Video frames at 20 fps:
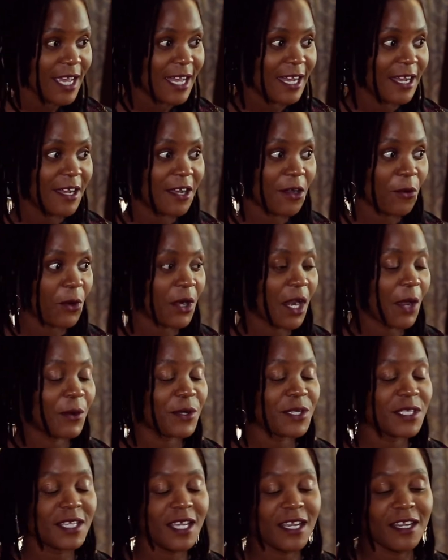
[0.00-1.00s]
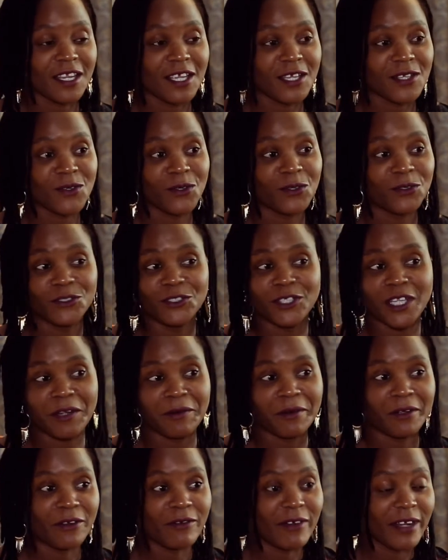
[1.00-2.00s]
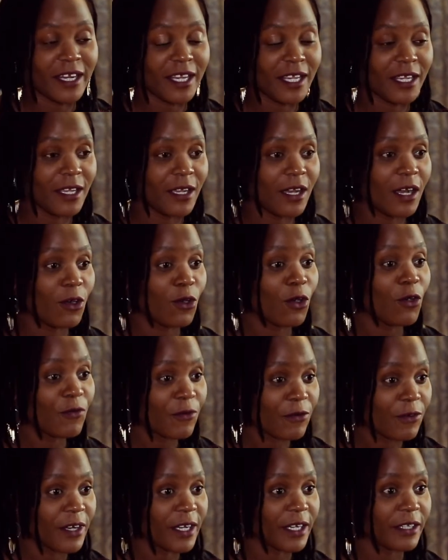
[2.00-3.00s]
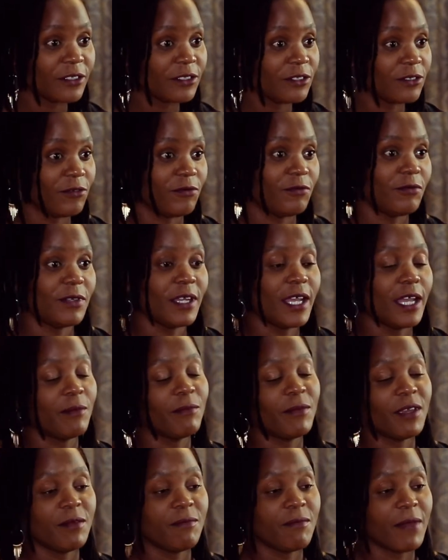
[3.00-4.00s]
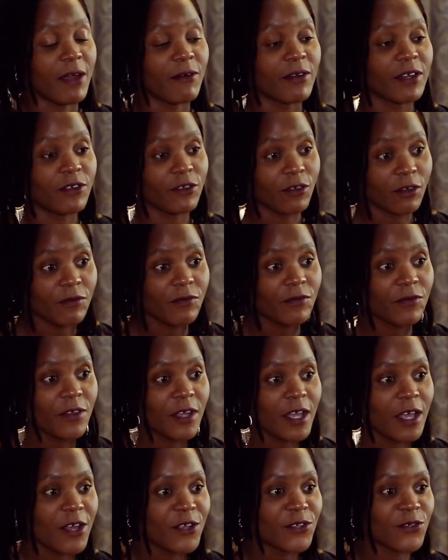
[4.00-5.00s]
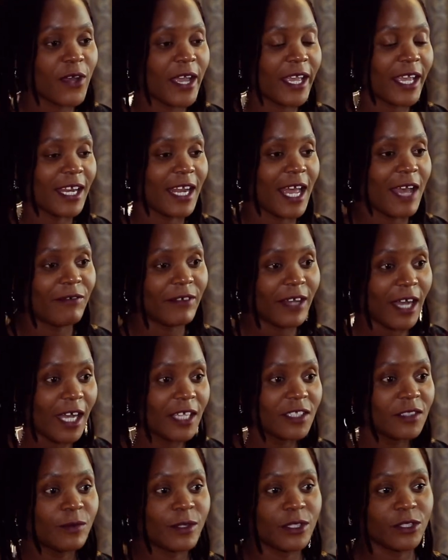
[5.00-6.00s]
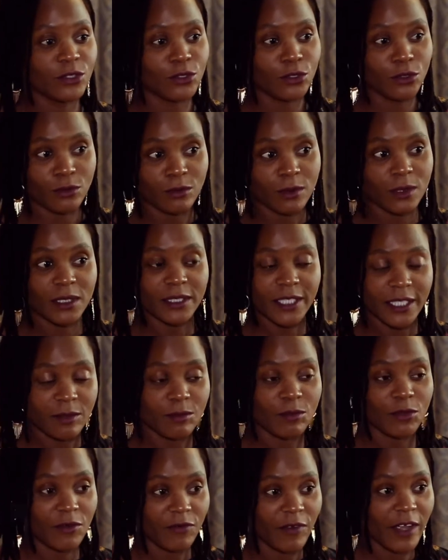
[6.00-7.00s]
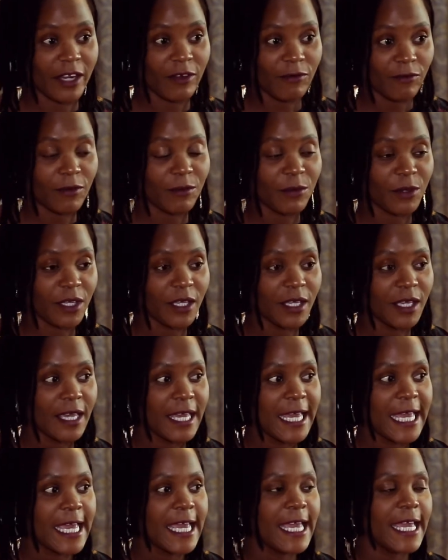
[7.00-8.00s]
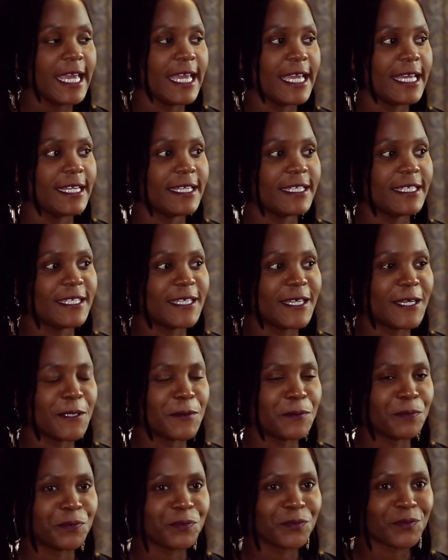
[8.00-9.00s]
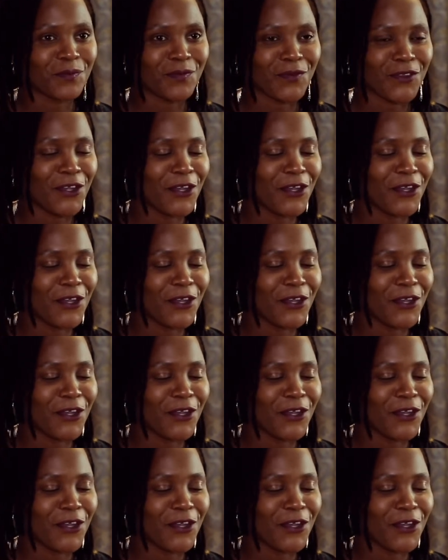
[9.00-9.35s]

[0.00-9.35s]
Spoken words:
When I was 10 years old, they were already offering to get me married off so I can have a husband who will then provide for me. And